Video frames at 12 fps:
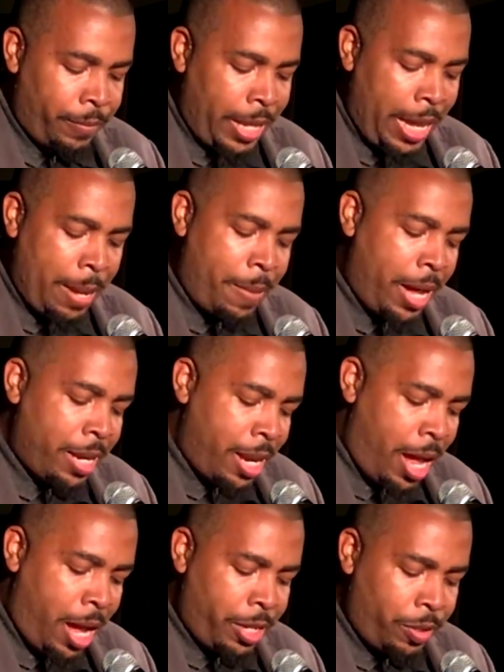Am I
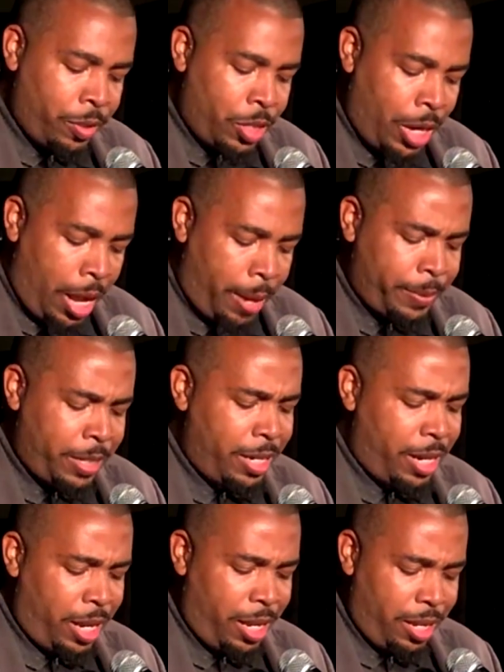not your job
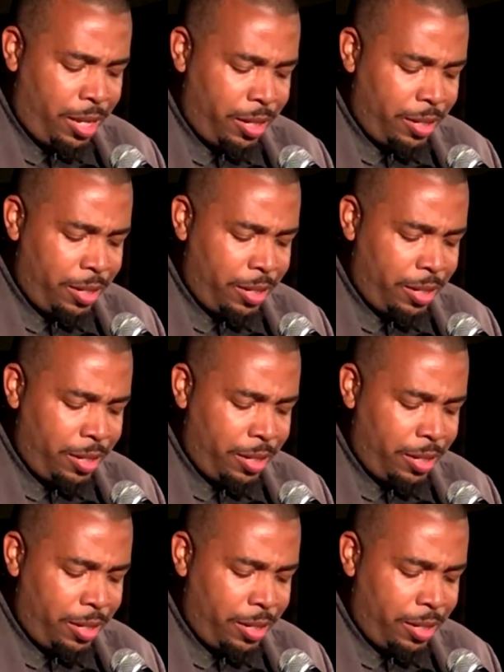today?